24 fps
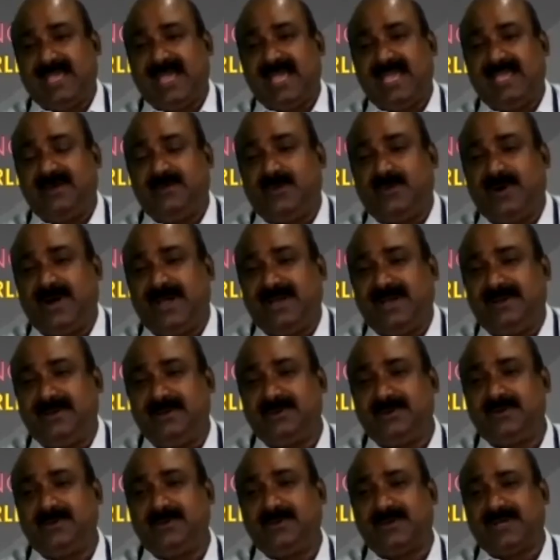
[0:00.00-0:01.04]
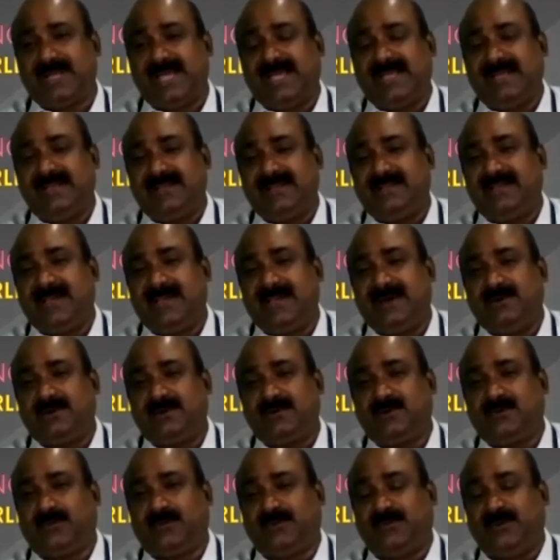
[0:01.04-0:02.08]
I want you right now
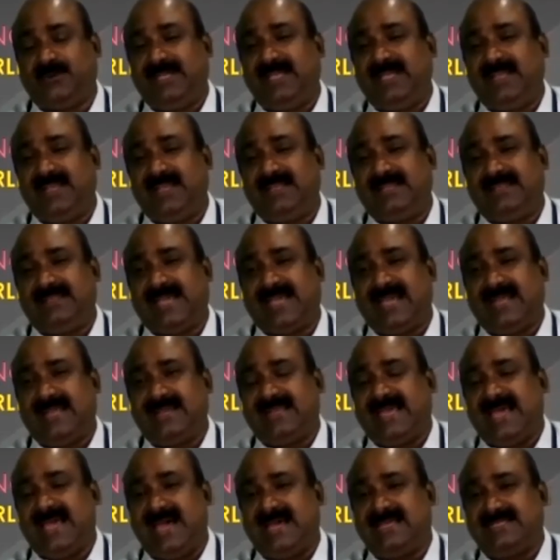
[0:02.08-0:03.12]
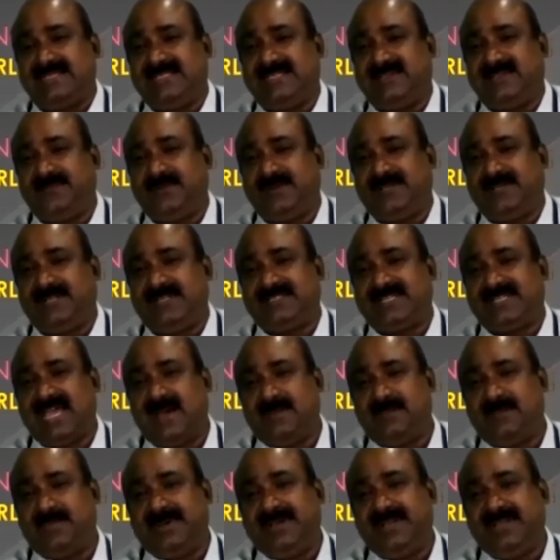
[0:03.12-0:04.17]
to feel that as if it is
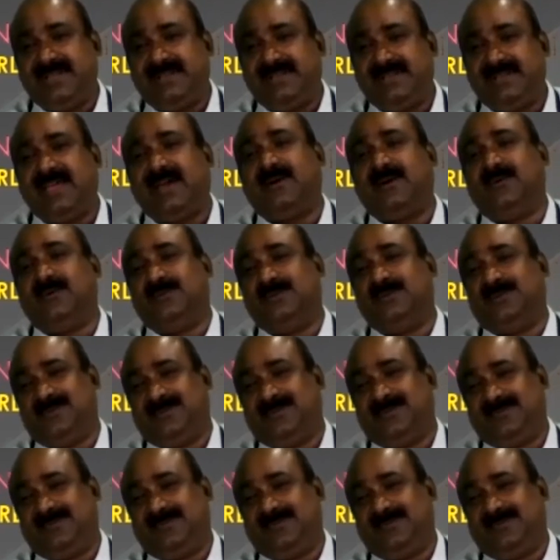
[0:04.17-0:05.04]
happening now.